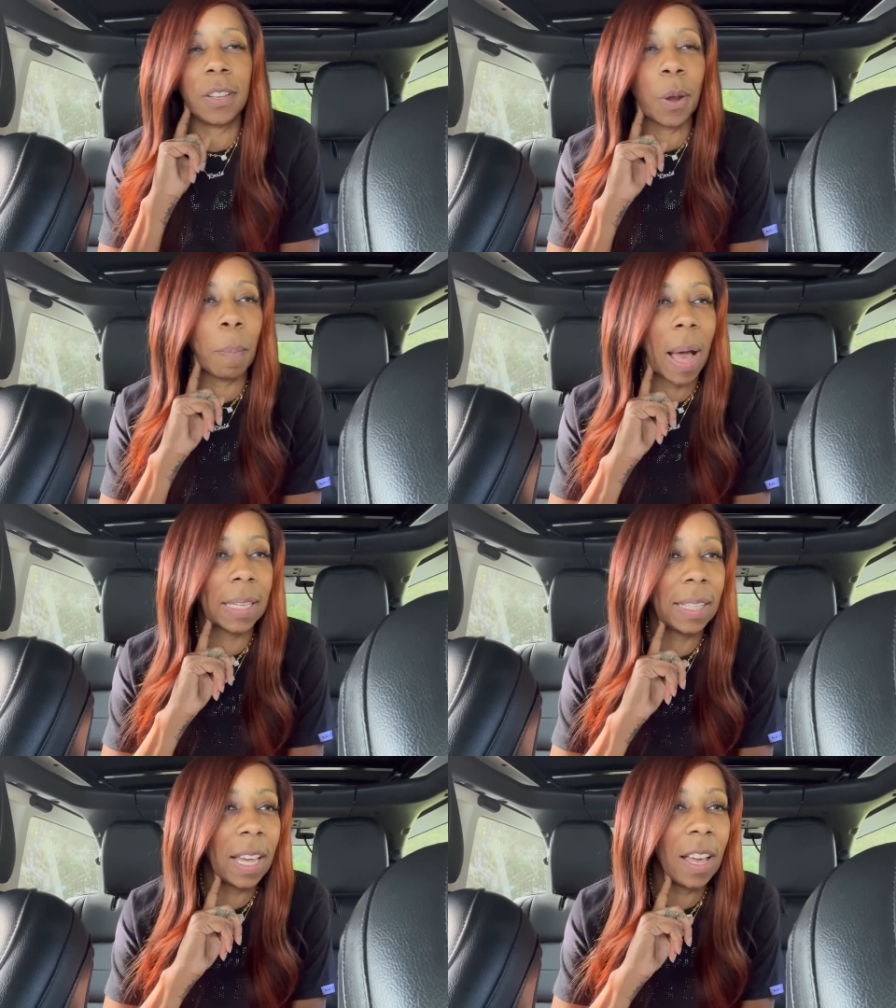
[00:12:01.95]
you know, my
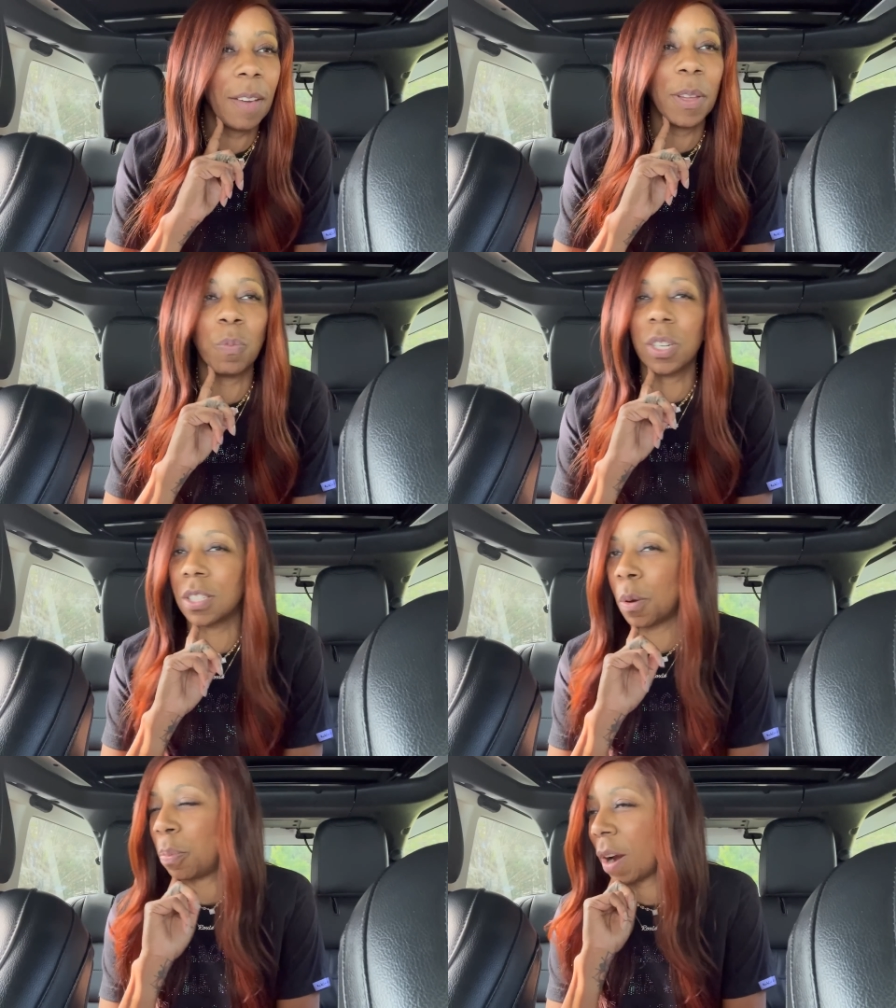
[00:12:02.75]
love and we're
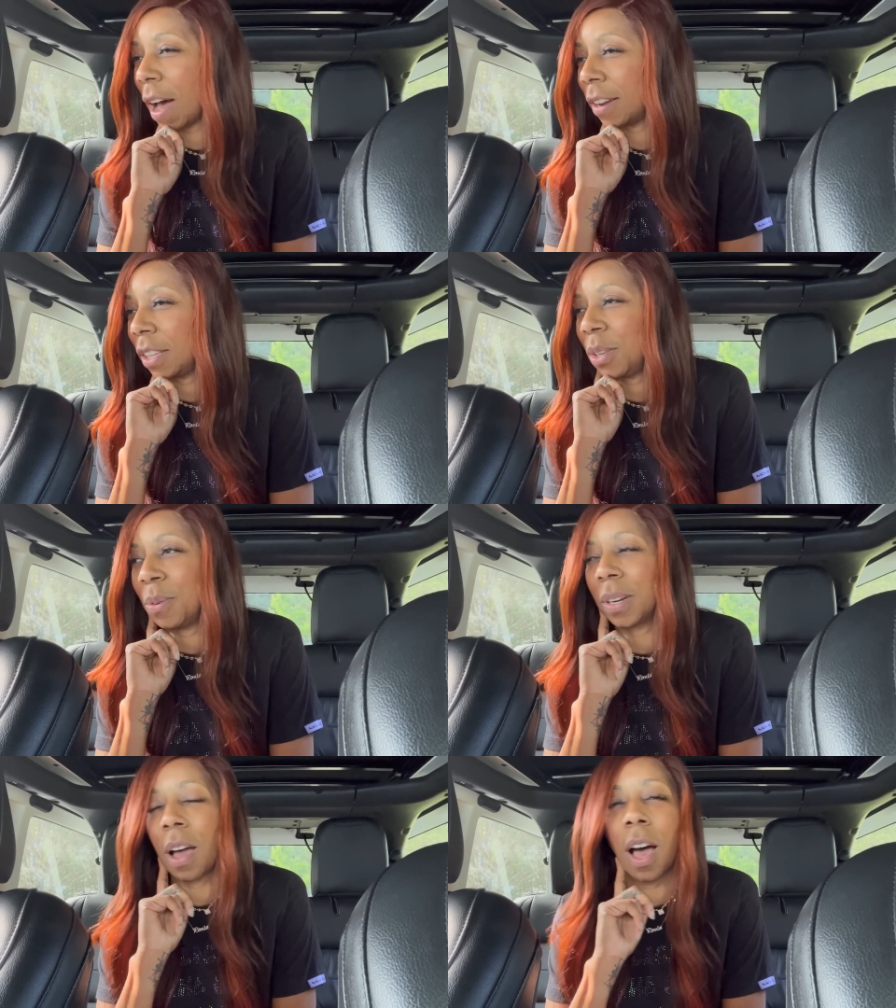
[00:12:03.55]
so proud of
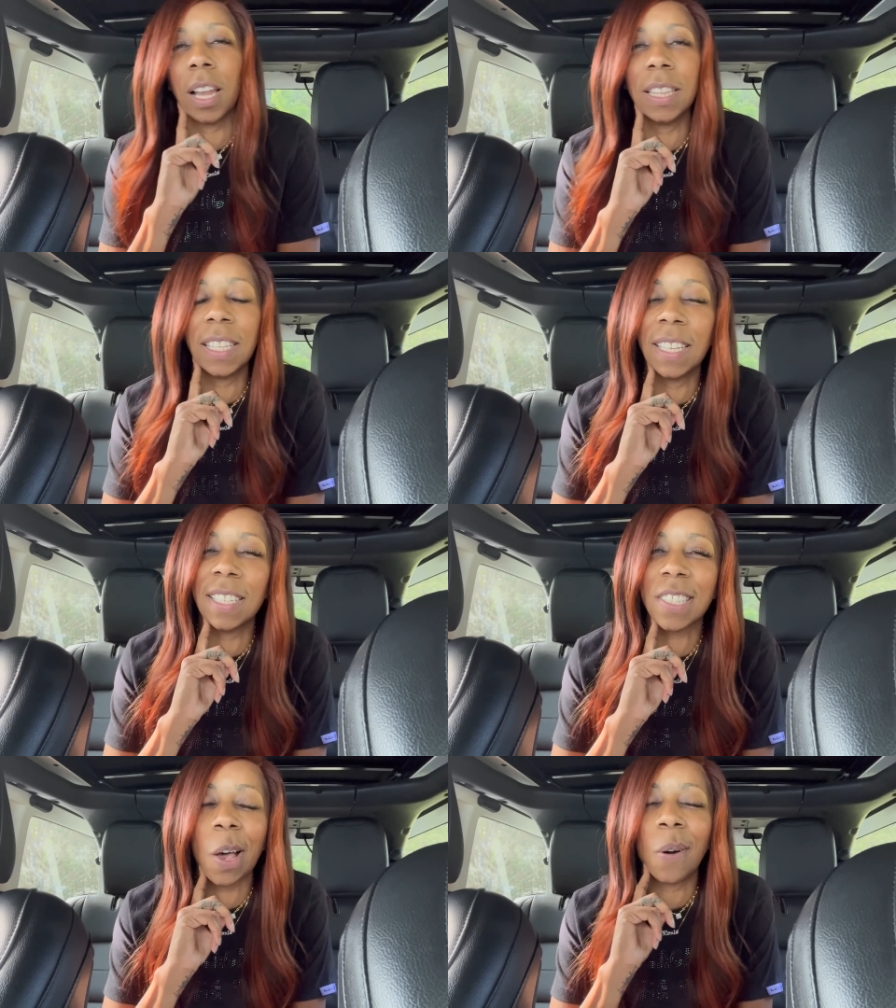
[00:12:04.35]
you and all of
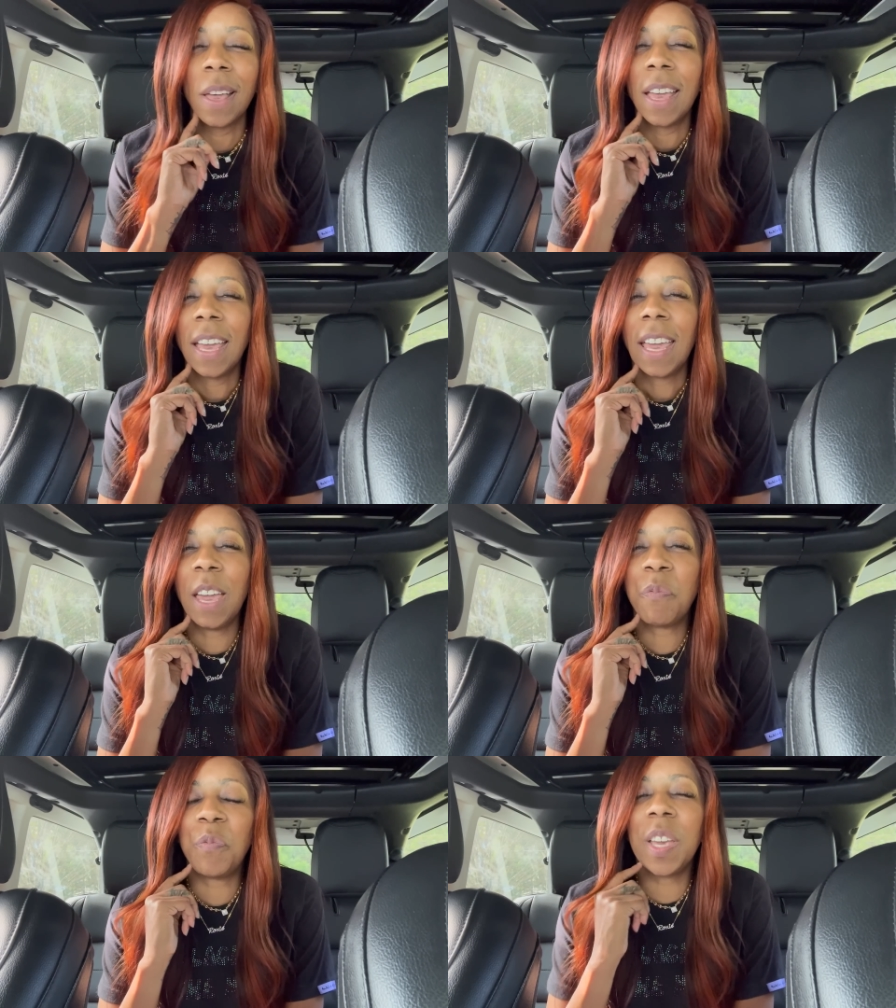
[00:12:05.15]
this. So
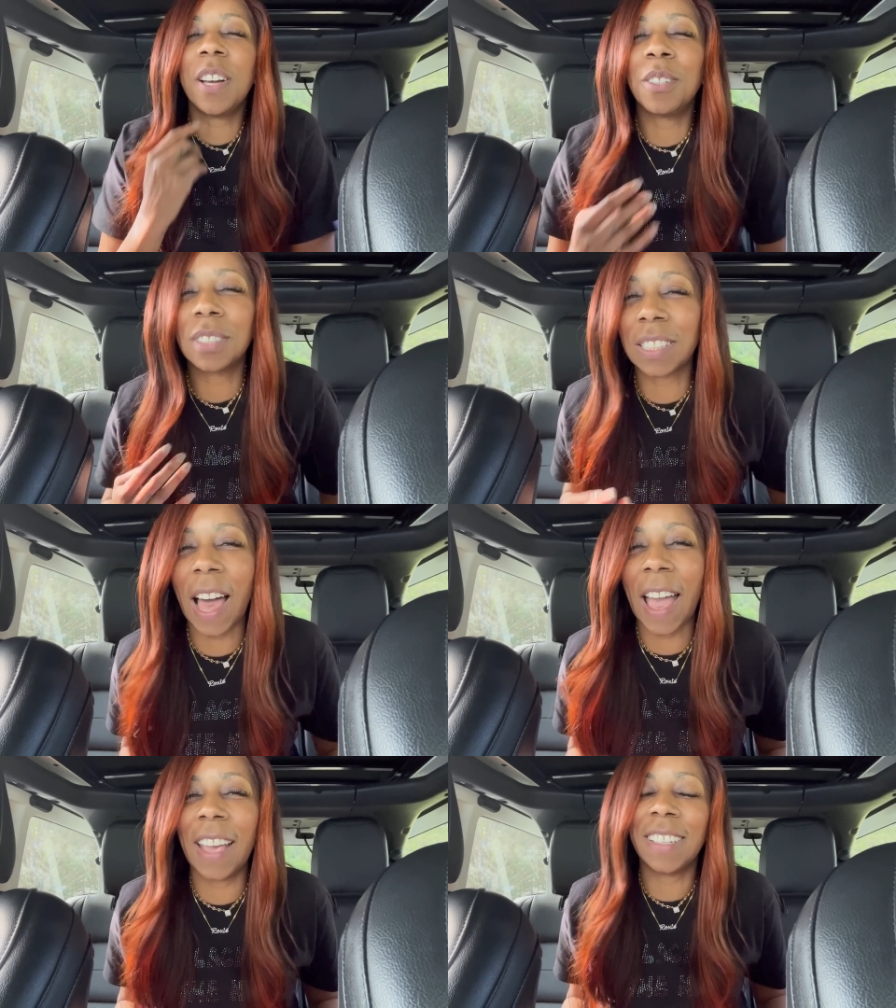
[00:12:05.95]
it feels
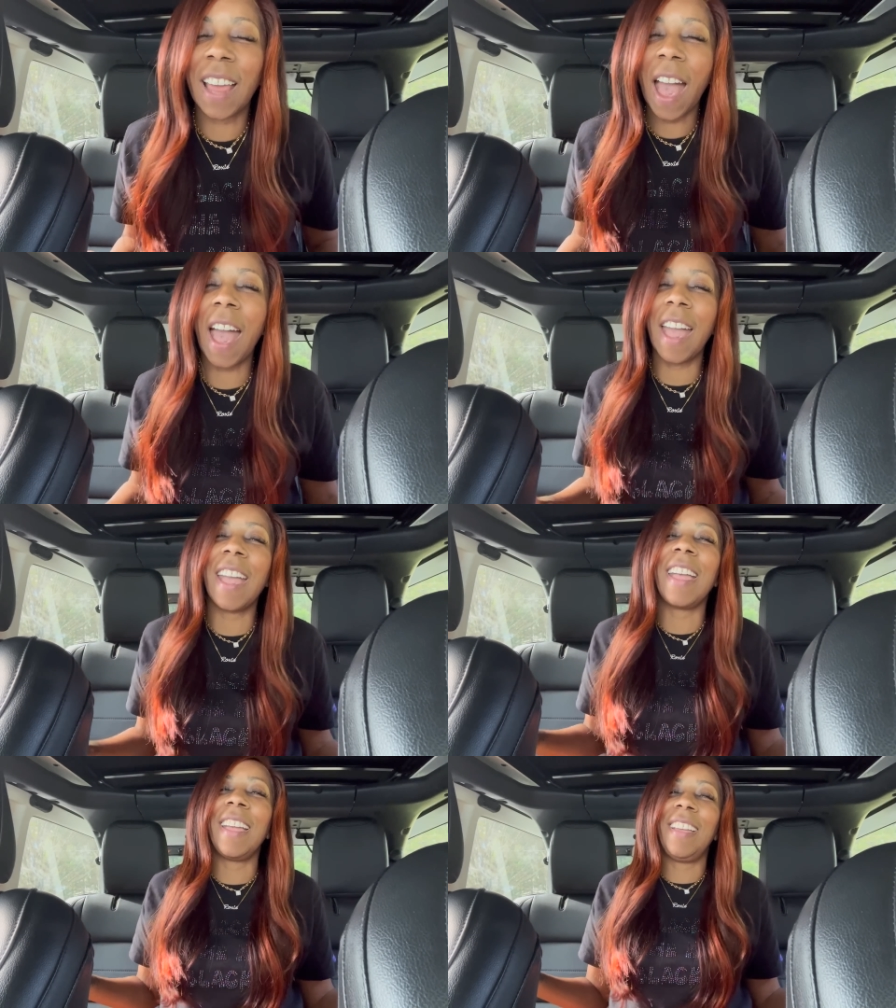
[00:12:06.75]
like,
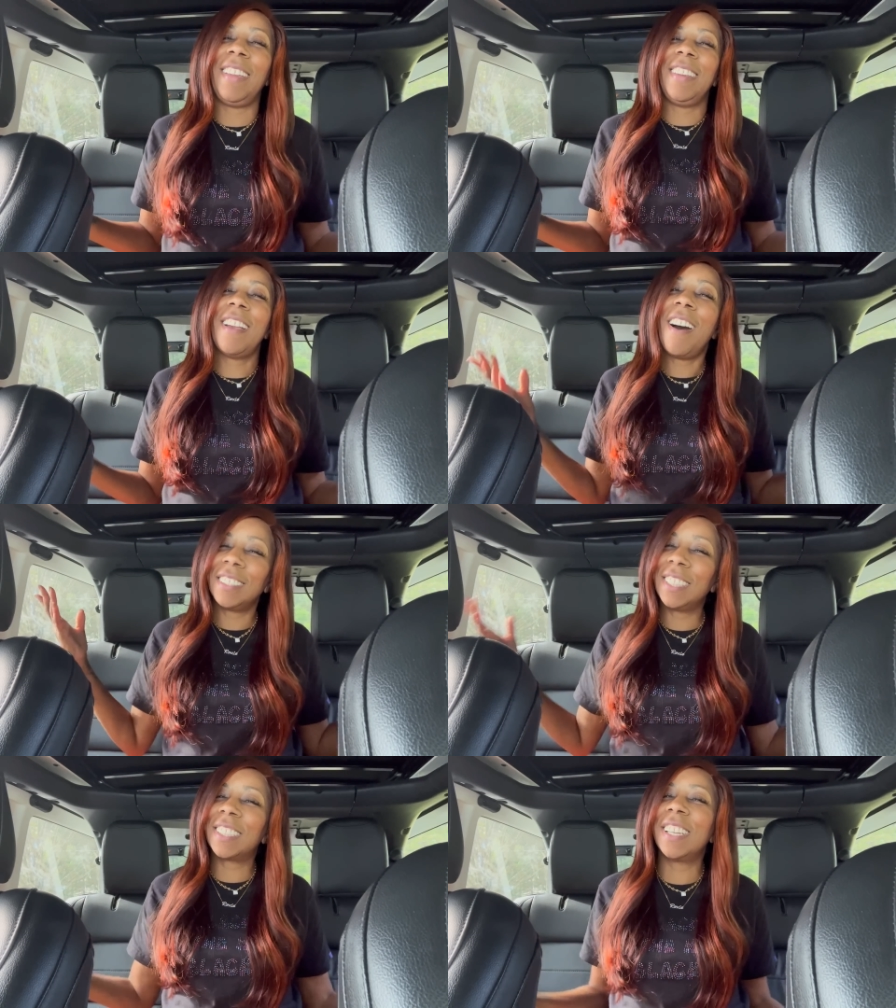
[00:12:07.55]
dang, y'all
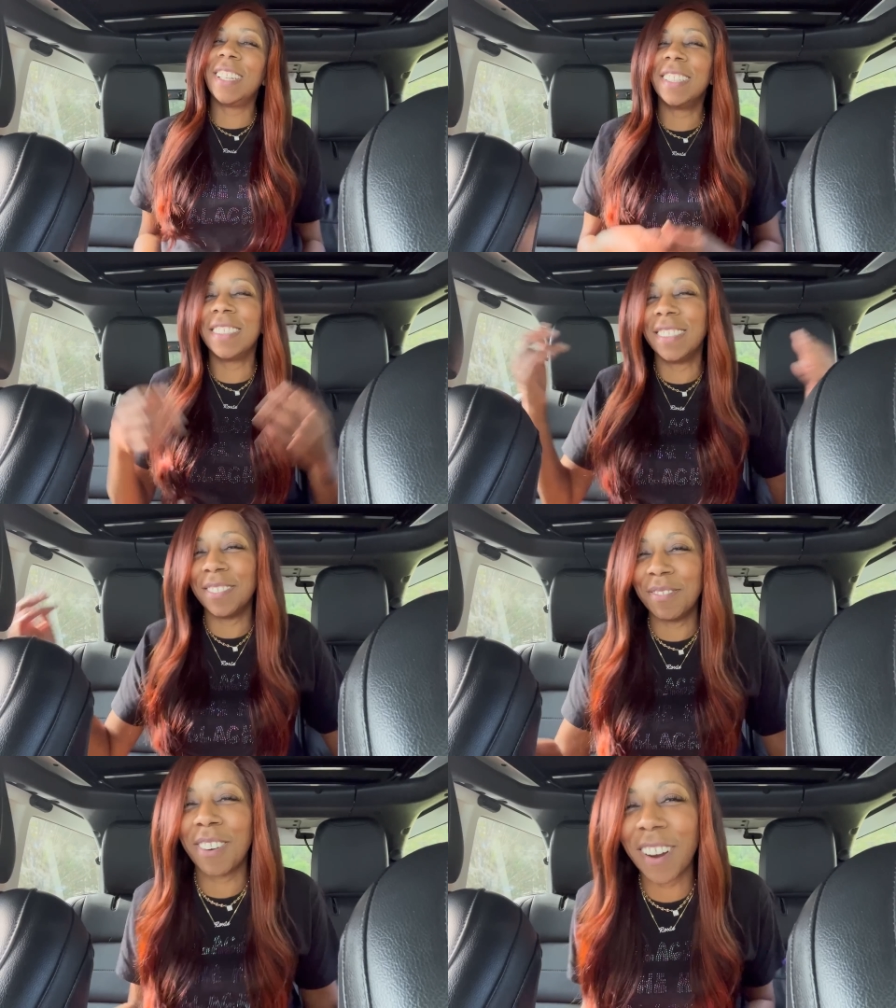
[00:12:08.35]
just couldn't
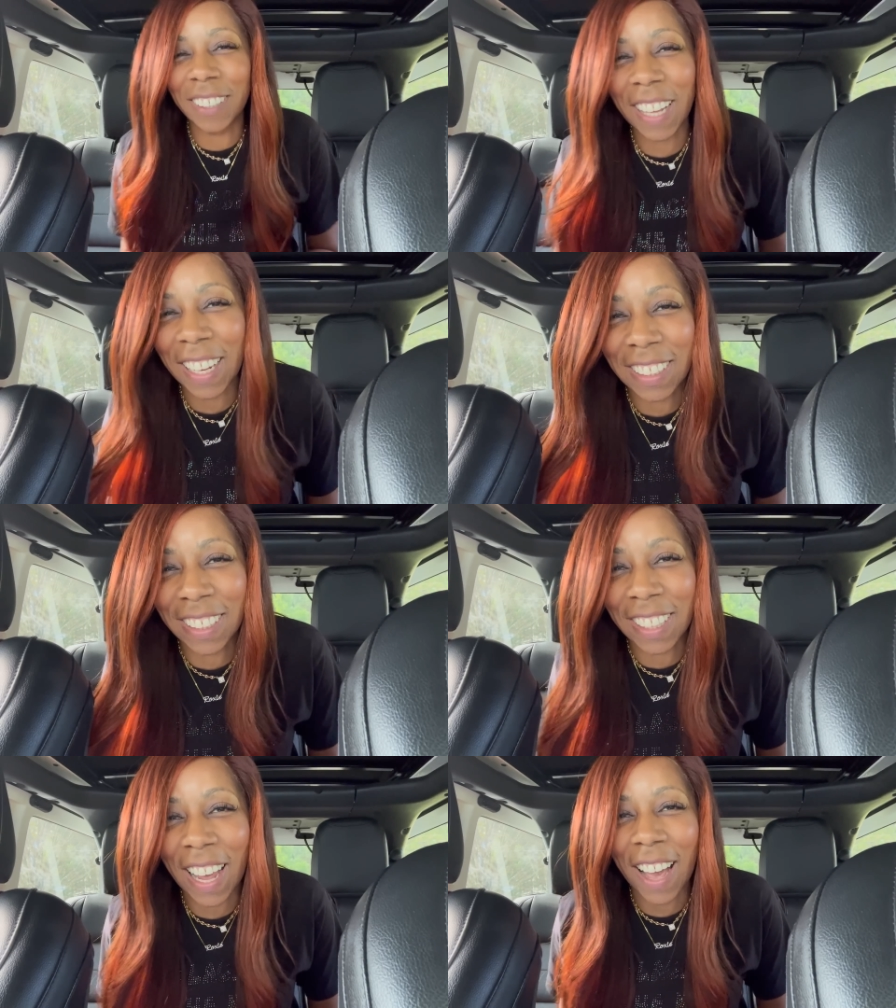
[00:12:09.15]
work that
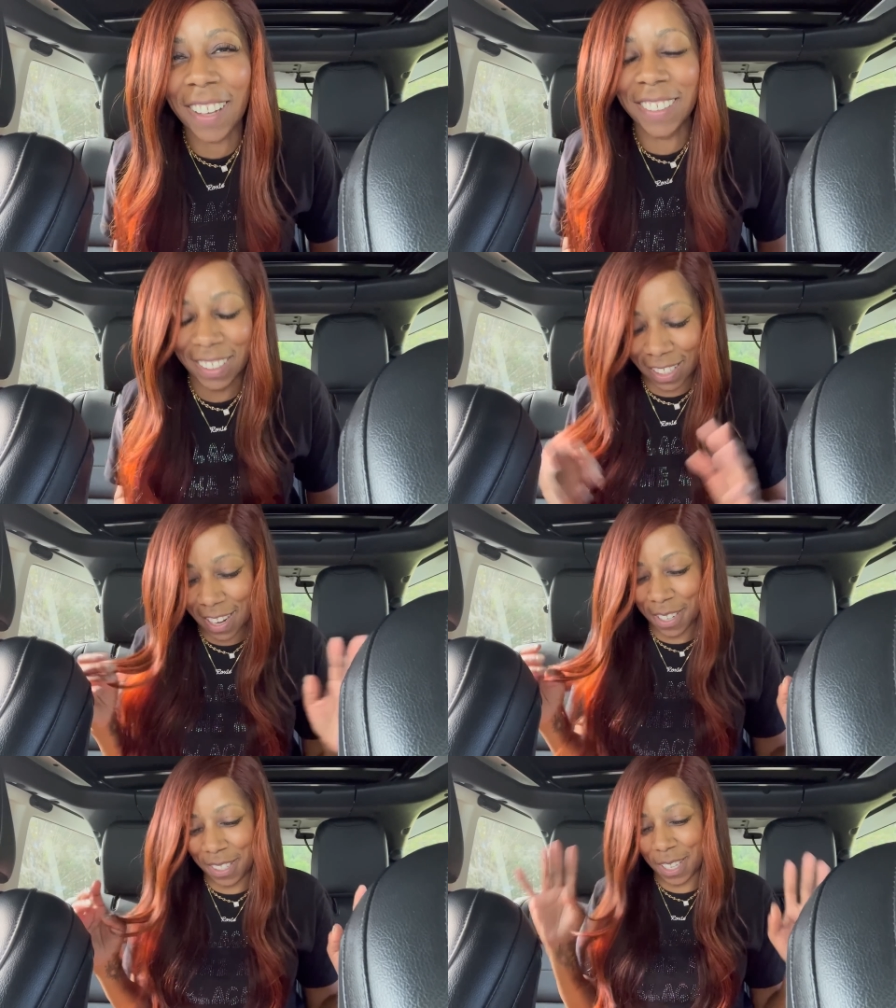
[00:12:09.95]
shit out, you
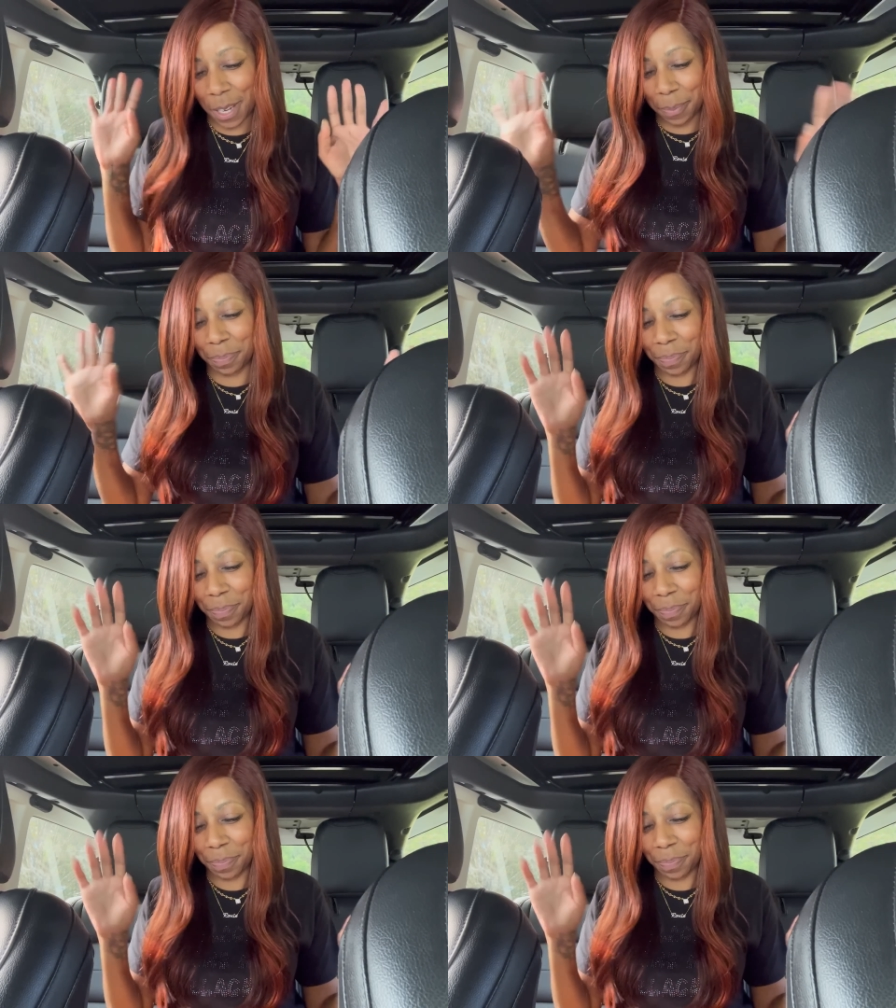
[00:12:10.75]
know? So